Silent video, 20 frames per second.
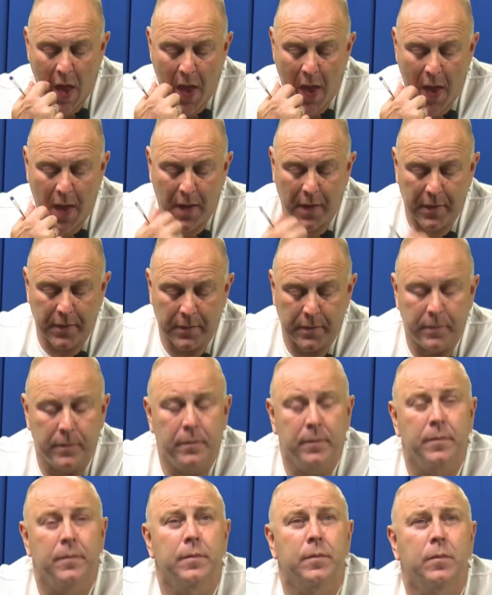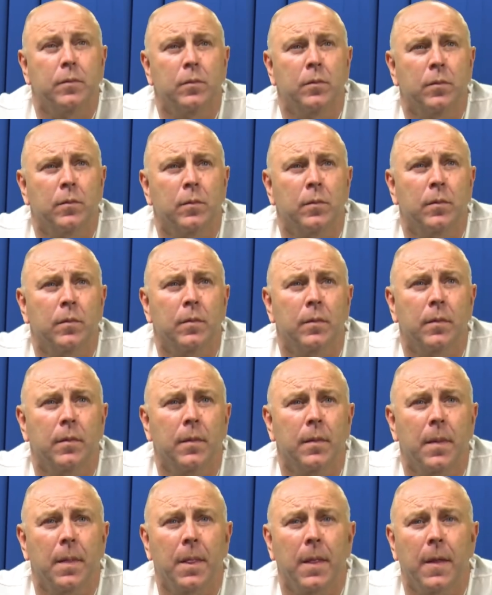
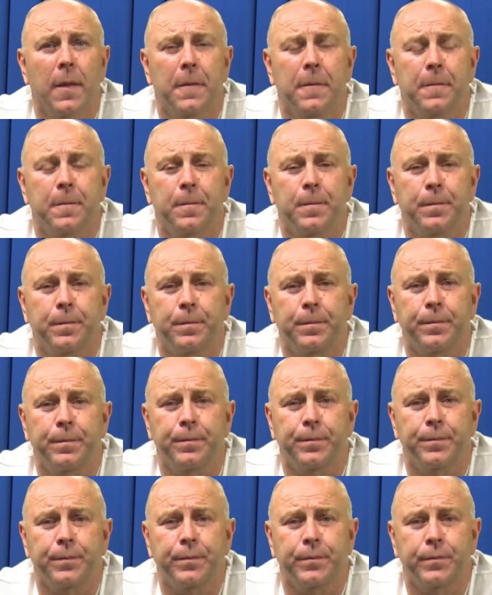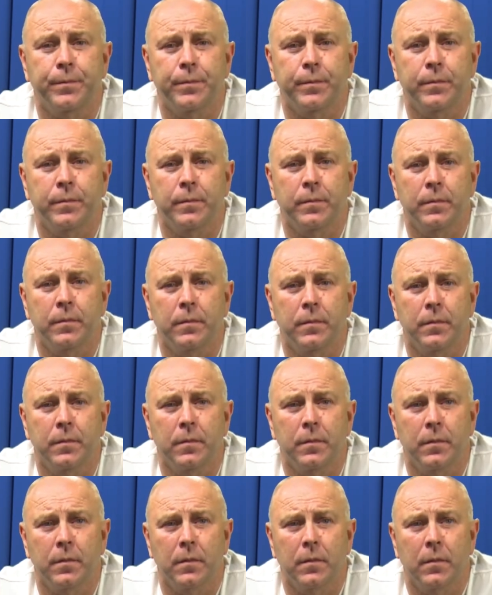
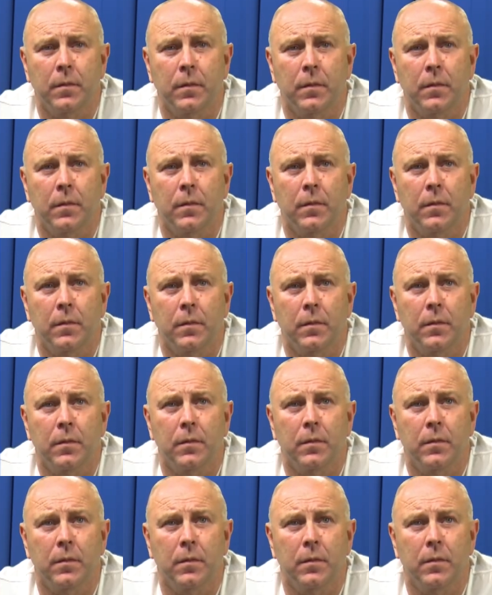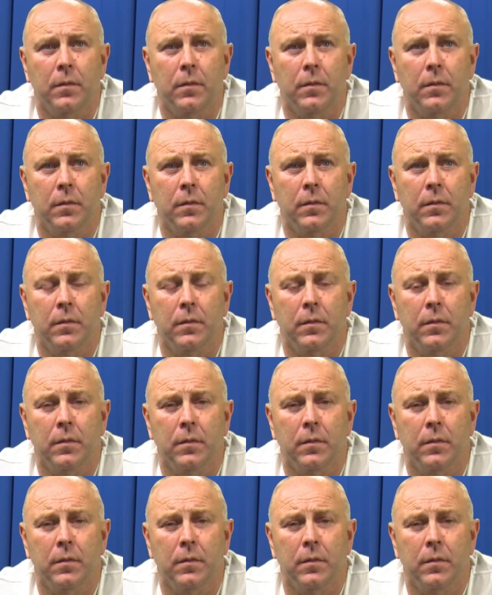(silent)